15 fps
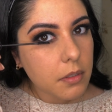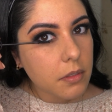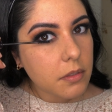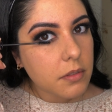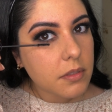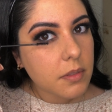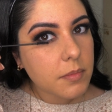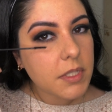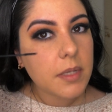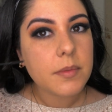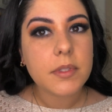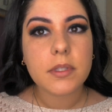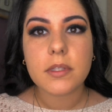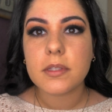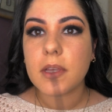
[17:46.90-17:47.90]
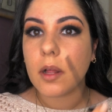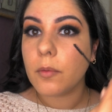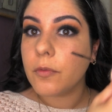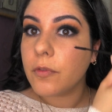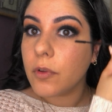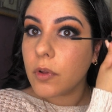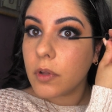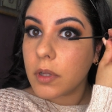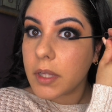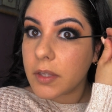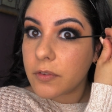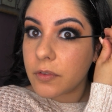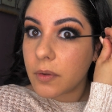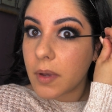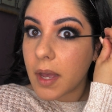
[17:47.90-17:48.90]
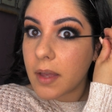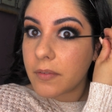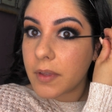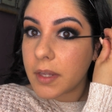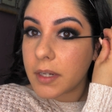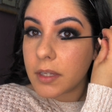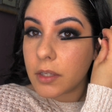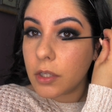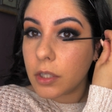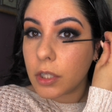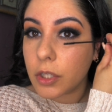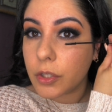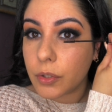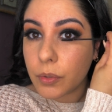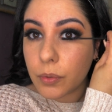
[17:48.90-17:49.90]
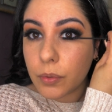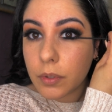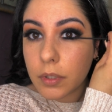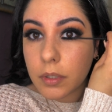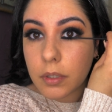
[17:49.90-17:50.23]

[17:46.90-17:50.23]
Sometimes this is helpful if you have any glue